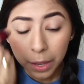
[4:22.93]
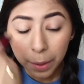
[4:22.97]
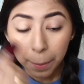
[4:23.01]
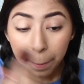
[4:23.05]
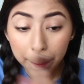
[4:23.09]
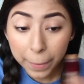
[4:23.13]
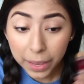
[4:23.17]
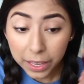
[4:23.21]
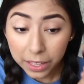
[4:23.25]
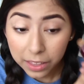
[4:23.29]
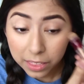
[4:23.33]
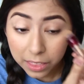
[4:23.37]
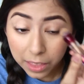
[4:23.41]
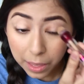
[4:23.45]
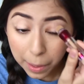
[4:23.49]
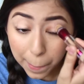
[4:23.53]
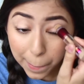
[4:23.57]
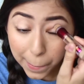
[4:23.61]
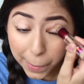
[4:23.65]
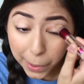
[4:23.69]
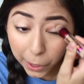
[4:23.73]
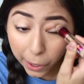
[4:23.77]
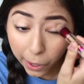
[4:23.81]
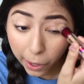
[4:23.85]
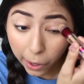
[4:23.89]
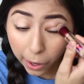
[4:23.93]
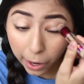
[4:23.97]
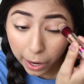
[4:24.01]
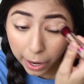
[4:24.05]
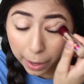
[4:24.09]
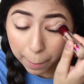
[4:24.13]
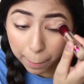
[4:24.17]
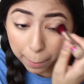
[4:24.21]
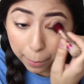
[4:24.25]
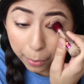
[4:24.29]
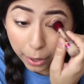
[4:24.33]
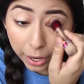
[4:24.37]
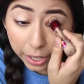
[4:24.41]
make them bigger
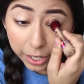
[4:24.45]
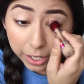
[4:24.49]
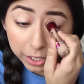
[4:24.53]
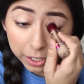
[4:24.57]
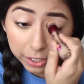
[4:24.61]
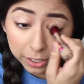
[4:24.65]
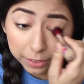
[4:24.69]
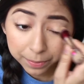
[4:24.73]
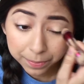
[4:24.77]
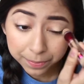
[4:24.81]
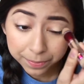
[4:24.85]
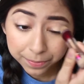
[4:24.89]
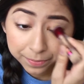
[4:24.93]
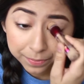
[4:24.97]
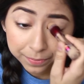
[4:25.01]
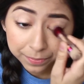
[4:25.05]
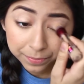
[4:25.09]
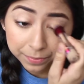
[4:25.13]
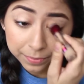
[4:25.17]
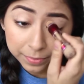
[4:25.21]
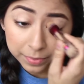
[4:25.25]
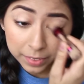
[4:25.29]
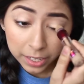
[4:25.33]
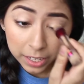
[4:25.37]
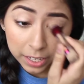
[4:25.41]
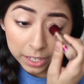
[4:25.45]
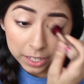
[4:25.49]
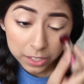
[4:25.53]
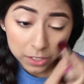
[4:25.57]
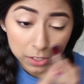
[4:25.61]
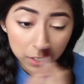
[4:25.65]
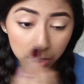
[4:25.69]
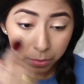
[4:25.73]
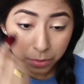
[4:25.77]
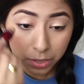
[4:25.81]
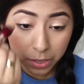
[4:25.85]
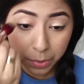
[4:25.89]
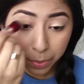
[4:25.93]
and brighter.
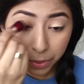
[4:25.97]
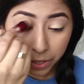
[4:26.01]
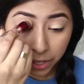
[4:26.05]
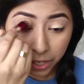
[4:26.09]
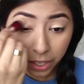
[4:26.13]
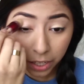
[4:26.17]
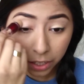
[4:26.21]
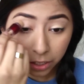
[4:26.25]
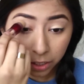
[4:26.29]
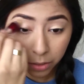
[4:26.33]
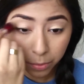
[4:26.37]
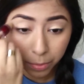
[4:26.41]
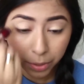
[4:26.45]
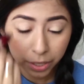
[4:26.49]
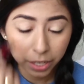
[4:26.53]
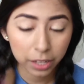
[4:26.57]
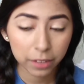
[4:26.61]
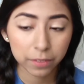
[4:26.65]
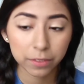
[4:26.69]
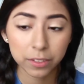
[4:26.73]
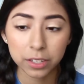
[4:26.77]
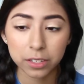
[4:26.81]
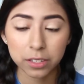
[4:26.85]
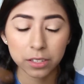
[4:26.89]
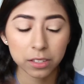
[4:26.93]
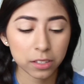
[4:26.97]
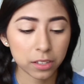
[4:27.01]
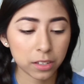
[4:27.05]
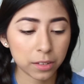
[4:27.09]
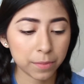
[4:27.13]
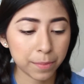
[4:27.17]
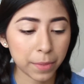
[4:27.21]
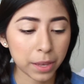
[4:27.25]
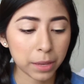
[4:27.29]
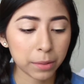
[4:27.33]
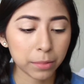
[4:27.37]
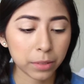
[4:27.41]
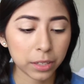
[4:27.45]
So I'm just putting a little bit of this
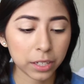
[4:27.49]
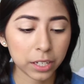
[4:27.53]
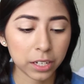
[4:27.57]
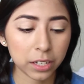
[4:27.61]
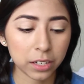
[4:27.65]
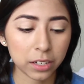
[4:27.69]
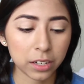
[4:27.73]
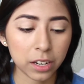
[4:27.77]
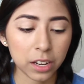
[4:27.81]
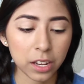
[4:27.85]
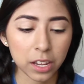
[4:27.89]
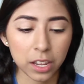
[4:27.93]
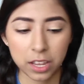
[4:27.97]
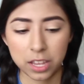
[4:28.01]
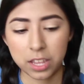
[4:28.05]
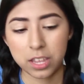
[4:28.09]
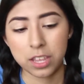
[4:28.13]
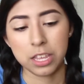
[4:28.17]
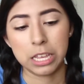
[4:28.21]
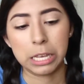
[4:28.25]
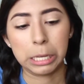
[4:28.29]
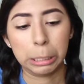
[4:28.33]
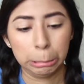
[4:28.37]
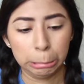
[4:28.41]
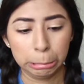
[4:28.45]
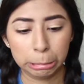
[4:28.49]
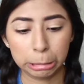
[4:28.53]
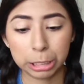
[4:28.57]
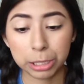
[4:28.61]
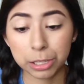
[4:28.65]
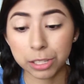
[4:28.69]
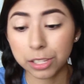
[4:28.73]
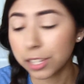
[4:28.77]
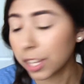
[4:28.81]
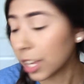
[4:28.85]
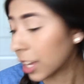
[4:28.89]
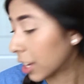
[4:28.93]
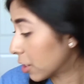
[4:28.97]
Maybelline
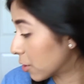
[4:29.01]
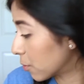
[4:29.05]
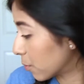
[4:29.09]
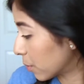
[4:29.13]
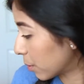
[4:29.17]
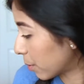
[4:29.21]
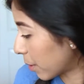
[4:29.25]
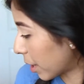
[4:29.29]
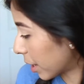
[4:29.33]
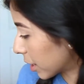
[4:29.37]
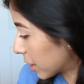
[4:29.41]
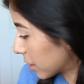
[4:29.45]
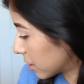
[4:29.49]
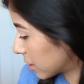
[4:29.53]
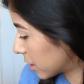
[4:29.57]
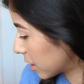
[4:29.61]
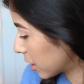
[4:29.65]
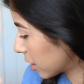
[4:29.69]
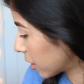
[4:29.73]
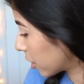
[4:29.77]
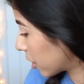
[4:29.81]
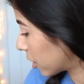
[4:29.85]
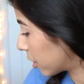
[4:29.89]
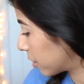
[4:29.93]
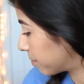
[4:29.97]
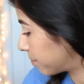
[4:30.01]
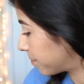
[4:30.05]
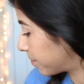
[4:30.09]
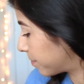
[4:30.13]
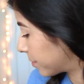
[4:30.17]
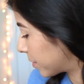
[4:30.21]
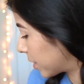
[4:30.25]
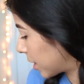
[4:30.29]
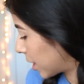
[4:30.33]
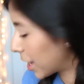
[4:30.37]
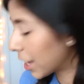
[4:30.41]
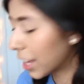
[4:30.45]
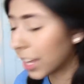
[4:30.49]
Instant Age Rewind Concealer
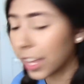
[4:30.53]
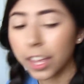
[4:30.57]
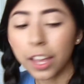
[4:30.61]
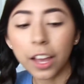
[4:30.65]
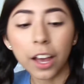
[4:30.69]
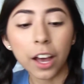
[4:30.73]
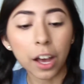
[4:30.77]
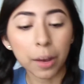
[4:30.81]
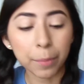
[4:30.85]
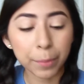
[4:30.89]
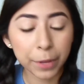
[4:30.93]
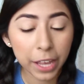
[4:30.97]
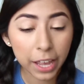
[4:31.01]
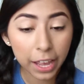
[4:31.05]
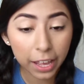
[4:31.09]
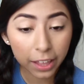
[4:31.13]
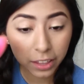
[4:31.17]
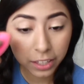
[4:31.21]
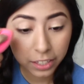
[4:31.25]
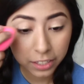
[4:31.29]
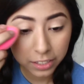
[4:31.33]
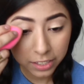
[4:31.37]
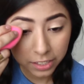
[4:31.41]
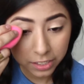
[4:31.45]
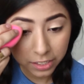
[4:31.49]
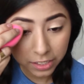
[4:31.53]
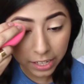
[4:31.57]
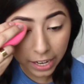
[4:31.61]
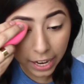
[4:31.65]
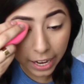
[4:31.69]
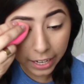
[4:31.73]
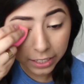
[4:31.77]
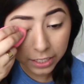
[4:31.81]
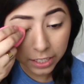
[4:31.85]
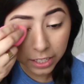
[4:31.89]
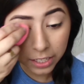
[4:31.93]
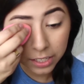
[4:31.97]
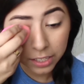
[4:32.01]
on my eyelids to
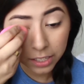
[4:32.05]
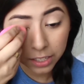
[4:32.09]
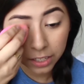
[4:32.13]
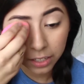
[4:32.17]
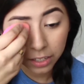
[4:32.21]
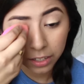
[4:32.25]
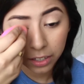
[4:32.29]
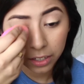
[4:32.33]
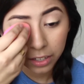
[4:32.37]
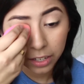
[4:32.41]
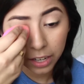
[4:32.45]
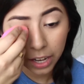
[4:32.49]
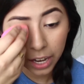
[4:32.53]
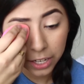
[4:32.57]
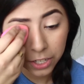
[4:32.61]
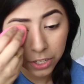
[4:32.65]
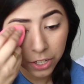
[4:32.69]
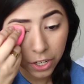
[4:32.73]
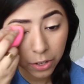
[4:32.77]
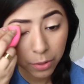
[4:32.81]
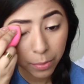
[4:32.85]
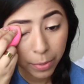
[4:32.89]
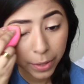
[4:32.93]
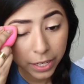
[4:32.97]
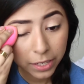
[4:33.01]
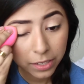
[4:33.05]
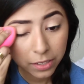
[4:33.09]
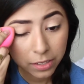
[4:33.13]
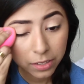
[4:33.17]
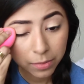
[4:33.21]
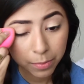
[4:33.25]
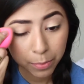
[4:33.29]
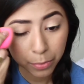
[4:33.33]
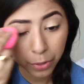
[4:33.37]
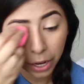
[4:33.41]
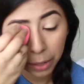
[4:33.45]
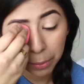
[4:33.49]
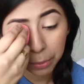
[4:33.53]
act as an eyeshadow base
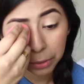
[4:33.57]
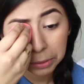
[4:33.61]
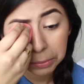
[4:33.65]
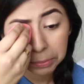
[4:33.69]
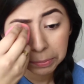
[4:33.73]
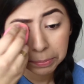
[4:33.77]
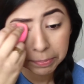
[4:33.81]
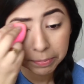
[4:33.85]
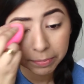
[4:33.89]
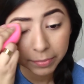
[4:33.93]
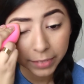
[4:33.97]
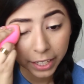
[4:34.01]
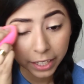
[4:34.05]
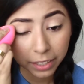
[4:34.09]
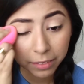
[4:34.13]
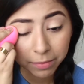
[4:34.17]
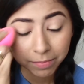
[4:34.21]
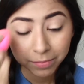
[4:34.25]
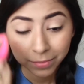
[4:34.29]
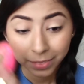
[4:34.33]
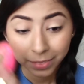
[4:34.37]
primer thing,